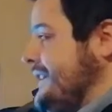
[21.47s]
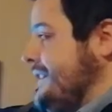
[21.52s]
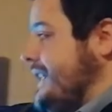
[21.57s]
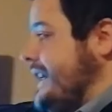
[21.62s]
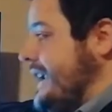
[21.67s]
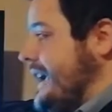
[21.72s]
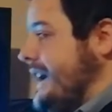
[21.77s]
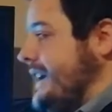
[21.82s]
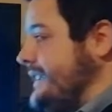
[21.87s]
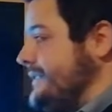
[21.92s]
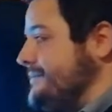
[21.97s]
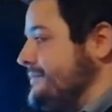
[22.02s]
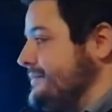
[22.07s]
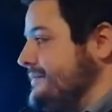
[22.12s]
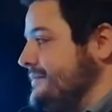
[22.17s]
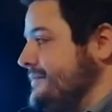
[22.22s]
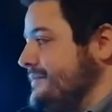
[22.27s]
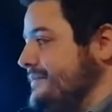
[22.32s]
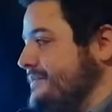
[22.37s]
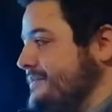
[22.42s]
that I
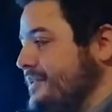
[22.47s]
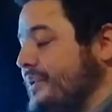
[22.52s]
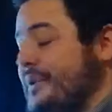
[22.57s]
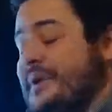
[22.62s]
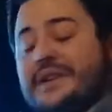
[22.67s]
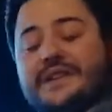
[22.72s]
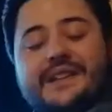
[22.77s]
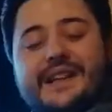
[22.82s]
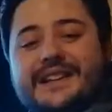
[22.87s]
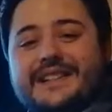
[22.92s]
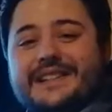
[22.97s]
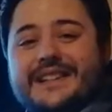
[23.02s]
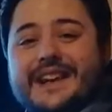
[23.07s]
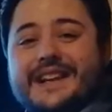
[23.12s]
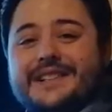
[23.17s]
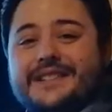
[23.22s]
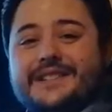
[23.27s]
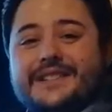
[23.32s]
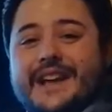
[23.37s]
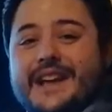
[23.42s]
realized that
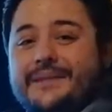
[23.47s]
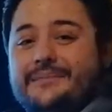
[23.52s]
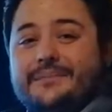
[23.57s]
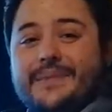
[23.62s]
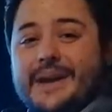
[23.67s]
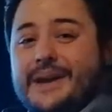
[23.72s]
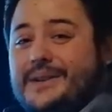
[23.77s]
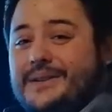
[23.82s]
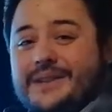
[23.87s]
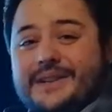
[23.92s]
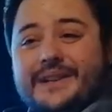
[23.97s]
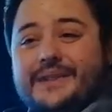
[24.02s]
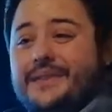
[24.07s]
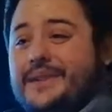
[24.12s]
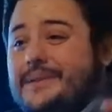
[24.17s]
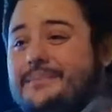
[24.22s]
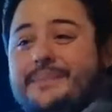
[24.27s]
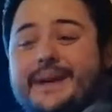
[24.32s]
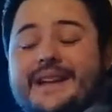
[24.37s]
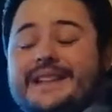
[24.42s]
I just had barely even
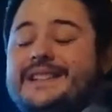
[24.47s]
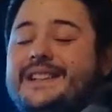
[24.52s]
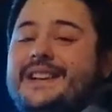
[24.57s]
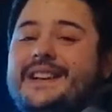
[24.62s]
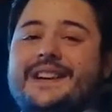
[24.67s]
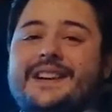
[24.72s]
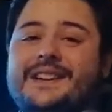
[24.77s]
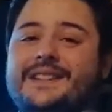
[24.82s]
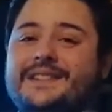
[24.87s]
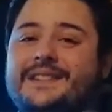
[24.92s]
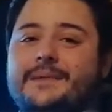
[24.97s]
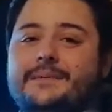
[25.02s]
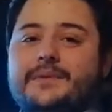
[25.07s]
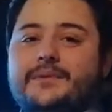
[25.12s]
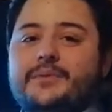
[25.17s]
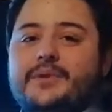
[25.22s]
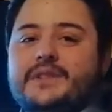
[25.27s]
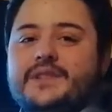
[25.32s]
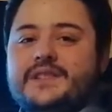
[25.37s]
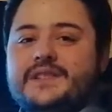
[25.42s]
a basic concept
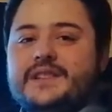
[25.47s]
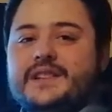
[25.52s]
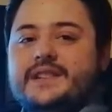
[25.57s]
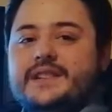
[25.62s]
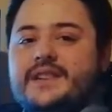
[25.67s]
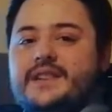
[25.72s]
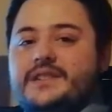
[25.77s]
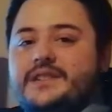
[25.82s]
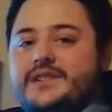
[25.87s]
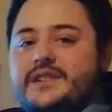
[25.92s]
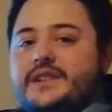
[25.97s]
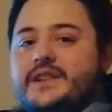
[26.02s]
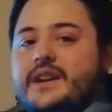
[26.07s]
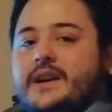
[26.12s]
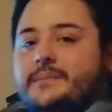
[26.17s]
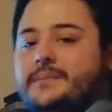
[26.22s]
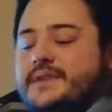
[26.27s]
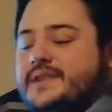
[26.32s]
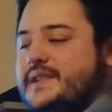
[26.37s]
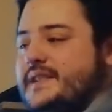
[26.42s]
of what this technology
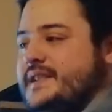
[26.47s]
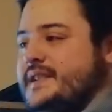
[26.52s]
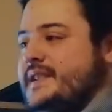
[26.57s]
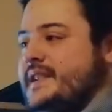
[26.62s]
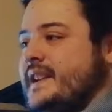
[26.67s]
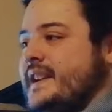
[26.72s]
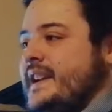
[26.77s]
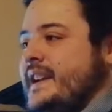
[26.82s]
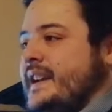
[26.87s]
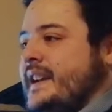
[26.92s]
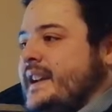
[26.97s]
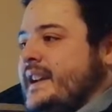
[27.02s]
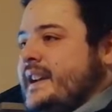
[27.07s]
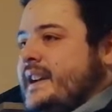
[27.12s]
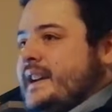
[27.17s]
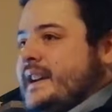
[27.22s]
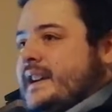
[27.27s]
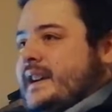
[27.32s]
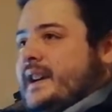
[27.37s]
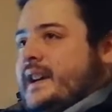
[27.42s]
encompasses.
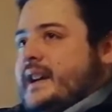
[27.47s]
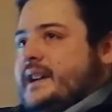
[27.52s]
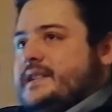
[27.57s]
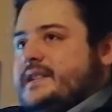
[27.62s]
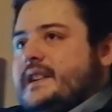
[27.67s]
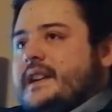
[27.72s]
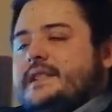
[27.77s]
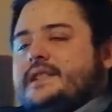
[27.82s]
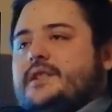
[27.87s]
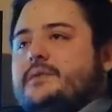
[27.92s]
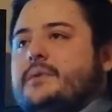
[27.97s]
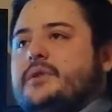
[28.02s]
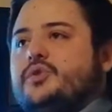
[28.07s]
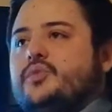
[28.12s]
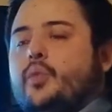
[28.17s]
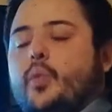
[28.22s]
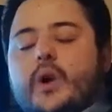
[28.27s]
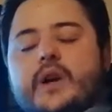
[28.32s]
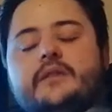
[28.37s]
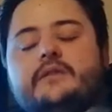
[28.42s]
It's not so much
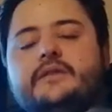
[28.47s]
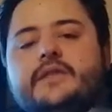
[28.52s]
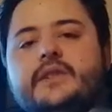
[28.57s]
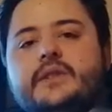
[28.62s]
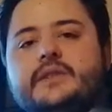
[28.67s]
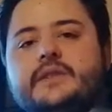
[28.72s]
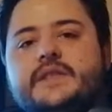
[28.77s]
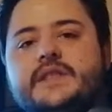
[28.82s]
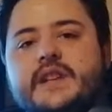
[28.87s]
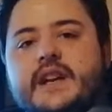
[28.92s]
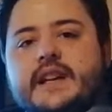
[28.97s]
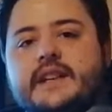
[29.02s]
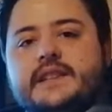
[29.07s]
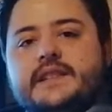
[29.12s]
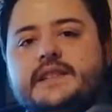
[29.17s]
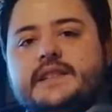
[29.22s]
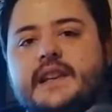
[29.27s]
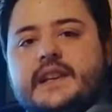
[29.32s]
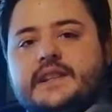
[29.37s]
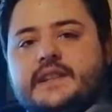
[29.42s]
one field of
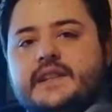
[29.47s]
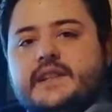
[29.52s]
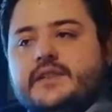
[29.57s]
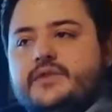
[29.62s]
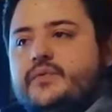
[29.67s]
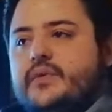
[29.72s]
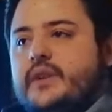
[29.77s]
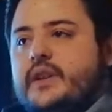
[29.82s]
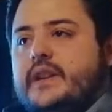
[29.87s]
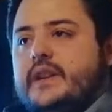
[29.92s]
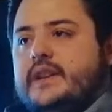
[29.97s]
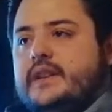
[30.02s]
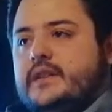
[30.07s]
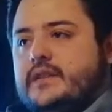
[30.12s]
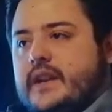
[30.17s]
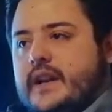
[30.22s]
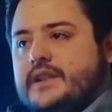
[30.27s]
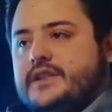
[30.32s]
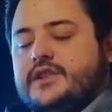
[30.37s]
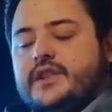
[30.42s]
science as it is really a
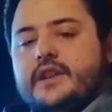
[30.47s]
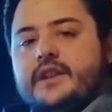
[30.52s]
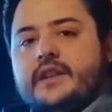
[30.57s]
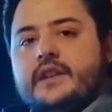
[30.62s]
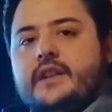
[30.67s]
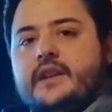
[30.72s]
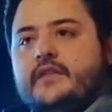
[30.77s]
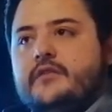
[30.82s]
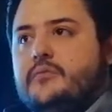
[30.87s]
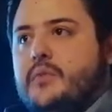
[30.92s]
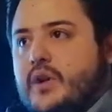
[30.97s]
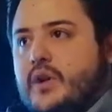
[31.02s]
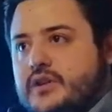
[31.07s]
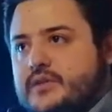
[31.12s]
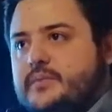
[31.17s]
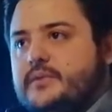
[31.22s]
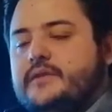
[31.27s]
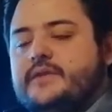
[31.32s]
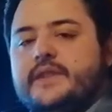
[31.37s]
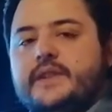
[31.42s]
collection of
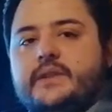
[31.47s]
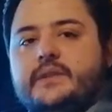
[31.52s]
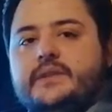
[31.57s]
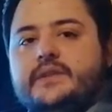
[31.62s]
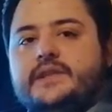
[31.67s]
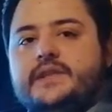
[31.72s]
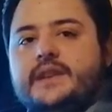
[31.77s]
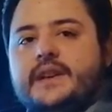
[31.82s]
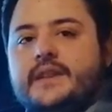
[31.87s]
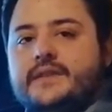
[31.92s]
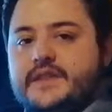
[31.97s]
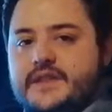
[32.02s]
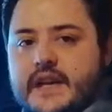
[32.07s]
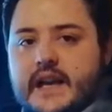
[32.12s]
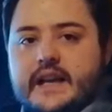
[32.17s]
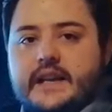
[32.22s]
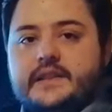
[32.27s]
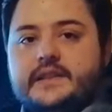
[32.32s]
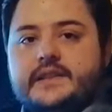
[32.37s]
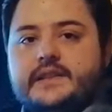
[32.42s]
multiple fields of
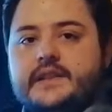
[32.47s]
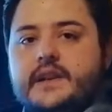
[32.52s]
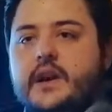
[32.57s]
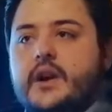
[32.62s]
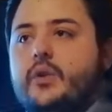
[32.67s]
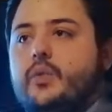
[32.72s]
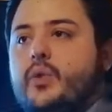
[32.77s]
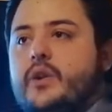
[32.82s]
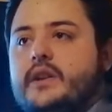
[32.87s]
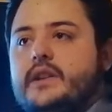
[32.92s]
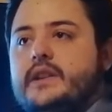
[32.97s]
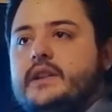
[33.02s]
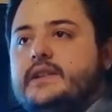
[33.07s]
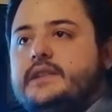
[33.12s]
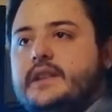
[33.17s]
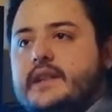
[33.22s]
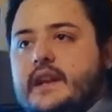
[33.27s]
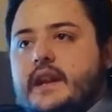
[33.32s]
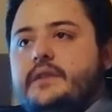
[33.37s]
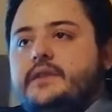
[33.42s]
science, all working
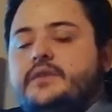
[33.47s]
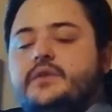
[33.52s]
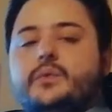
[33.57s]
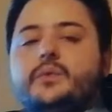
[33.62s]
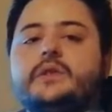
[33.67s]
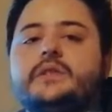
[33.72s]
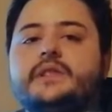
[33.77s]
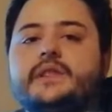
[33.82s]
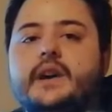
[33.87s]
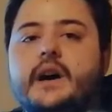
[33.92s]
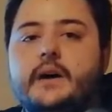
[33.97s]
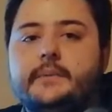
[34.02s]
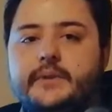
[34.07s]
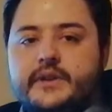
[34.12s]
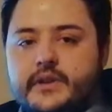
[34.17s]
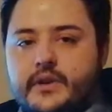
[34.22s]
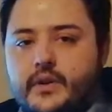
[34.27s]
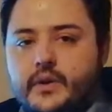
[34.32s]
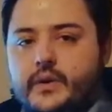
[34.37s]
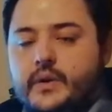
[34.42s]
together towards a
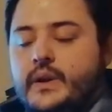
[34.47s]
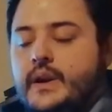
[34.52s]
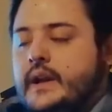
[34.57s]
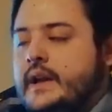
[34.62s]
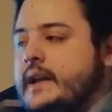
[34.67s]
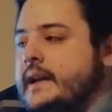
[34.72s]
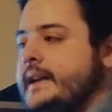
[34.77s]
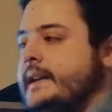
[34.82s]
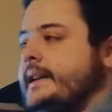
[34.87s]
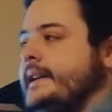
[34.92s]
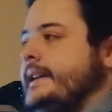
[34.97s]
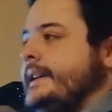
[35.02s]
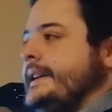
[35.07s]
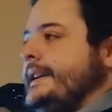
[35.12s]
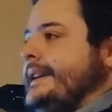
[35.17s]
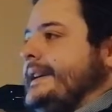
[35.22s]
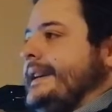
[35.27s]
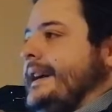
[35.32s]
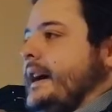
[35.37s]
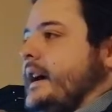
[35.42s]
common goal.
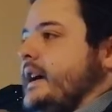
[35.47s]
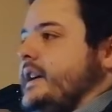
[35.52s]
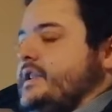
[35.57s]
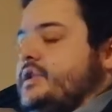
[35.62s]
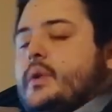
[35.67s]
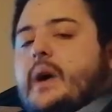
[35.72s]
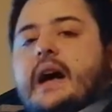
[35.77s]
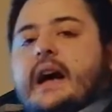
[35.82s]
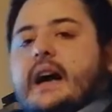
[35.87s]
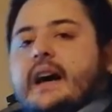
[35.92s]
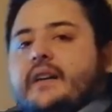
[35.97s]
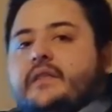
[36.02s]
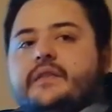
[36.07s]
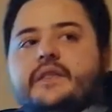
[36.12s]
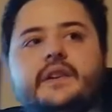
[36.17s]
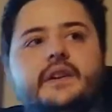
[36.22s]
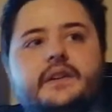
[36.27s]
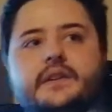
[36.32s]
You have